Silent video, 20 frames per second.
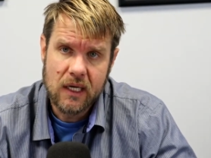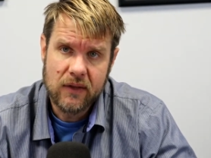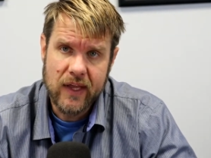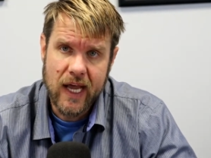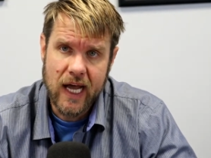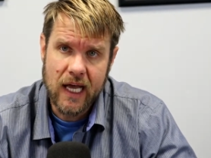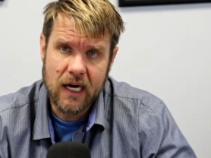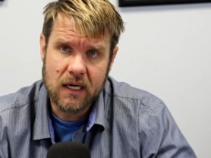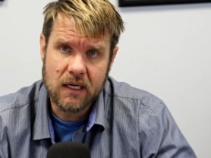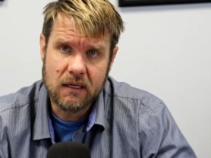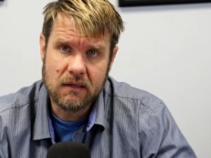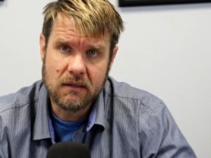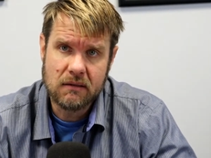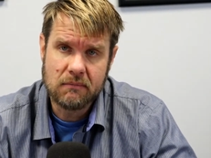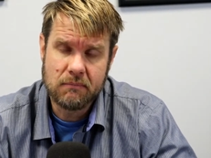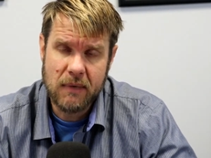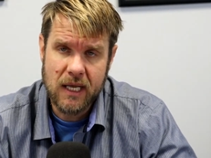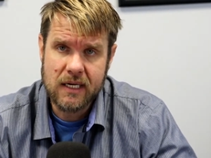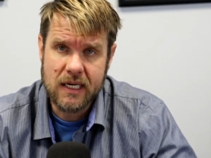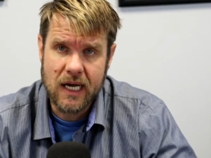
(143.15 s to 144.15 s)
that
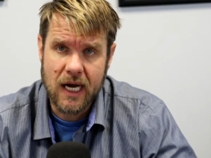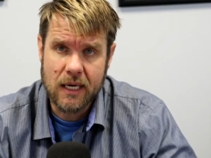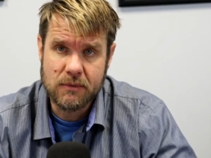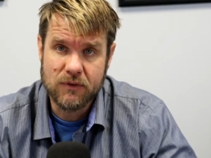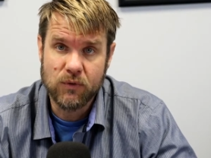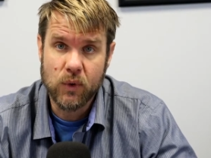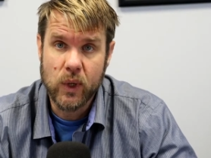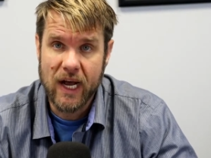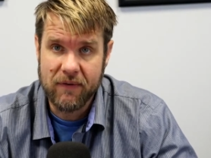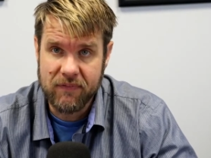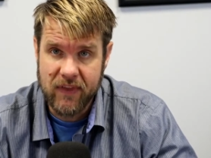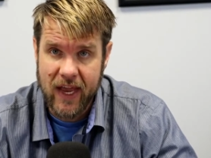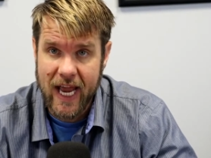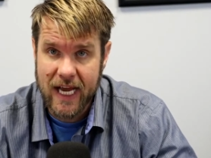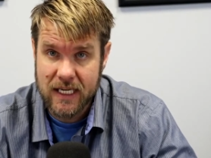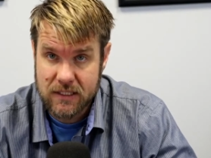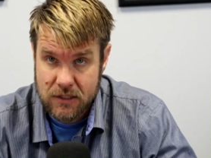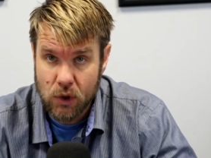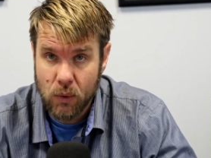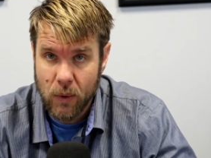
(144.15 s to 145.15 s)
many times if we have to
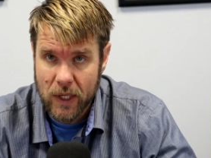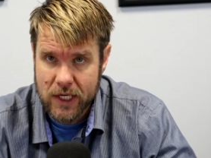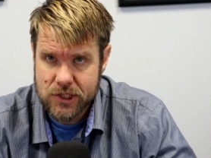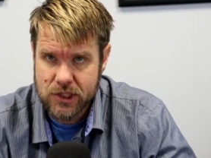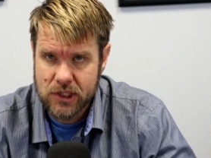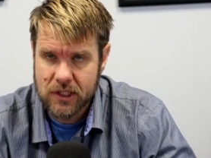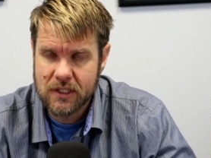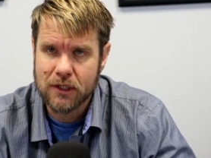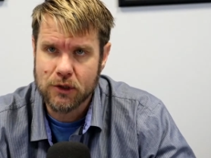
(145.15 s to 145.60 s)
ask the question,